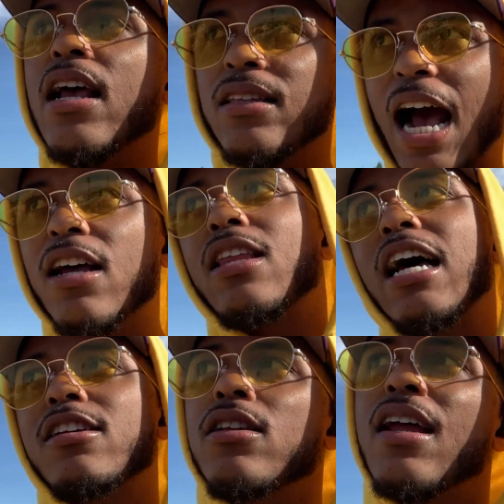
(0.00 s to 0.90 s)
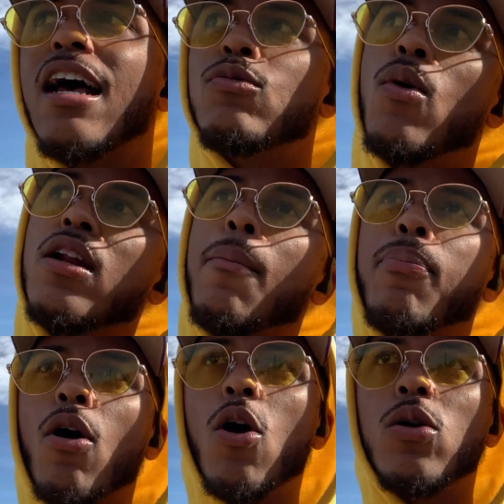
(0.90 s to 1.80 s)
that's one of the
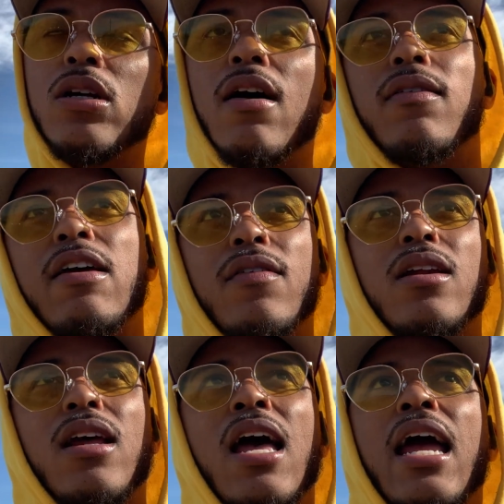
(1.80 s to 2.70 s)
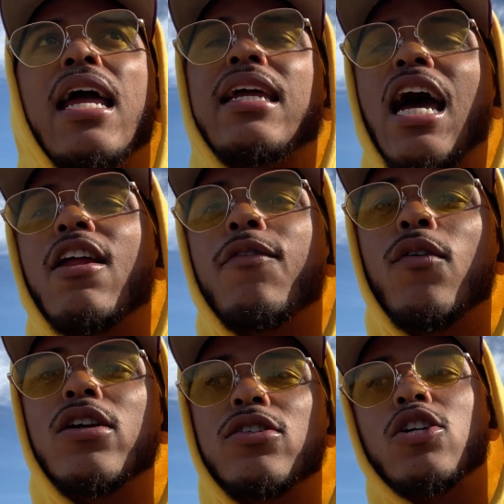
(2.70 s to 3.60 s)
pros of living in
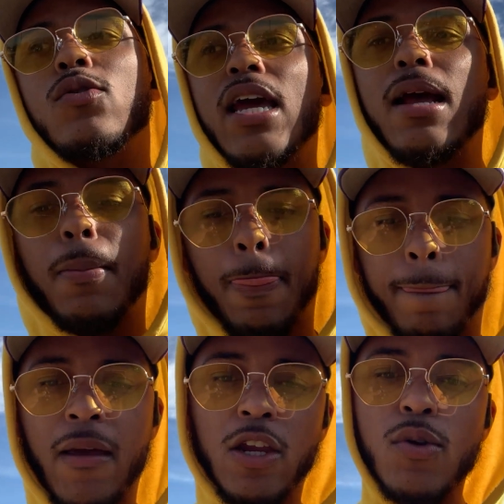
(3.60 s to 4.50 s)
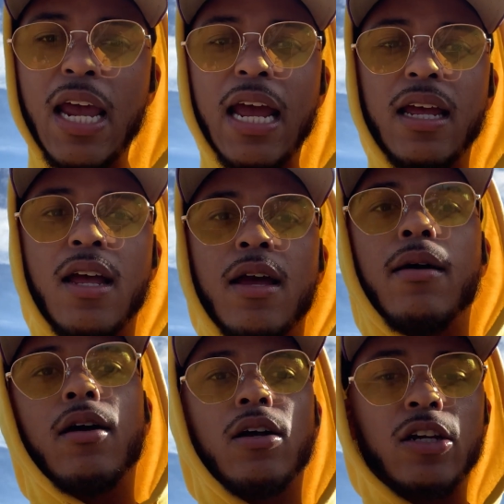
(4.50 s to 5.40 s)
California. So you get,
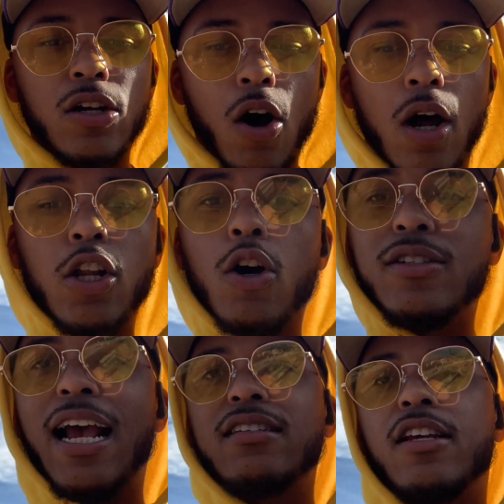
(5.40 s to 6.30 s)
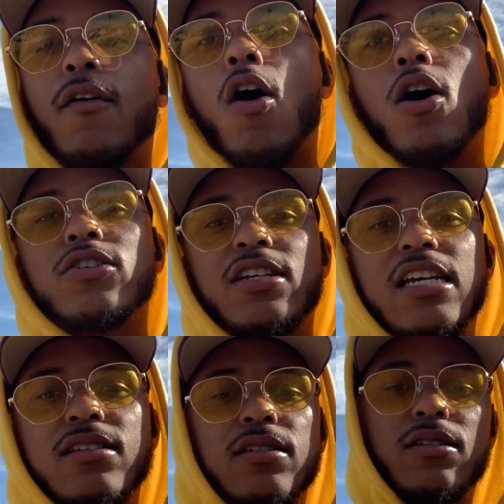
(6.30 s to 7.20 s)
you know, a little taste of all
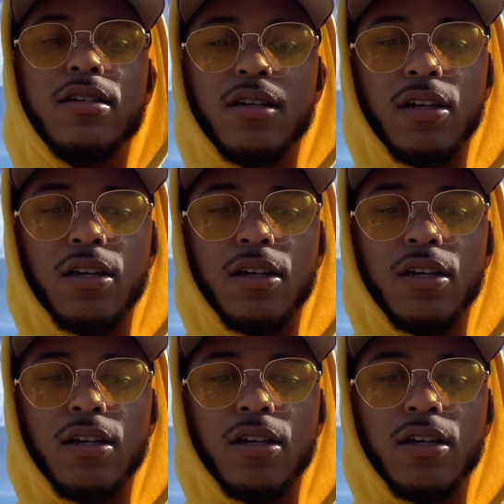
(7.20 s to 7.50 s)
seasons.